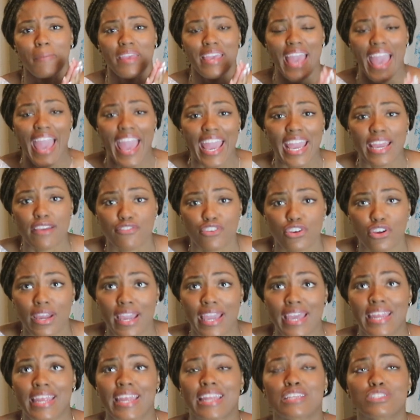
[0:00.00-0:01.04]
behavior, and
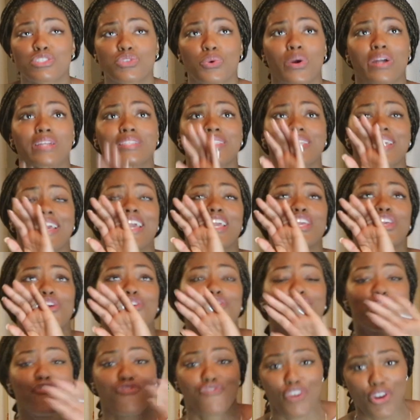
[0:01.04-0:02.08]
it is going to get
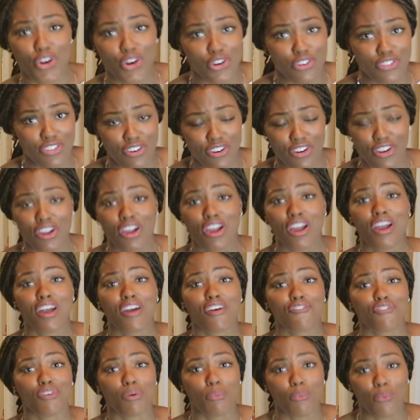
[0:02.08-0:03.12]
you further
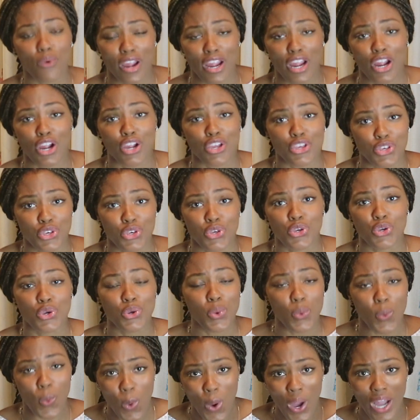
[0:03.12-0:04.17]
from where
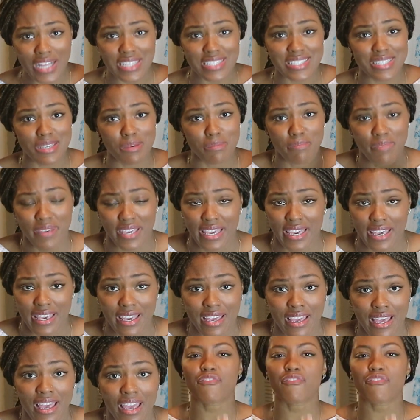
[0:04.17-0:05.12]
you want to be.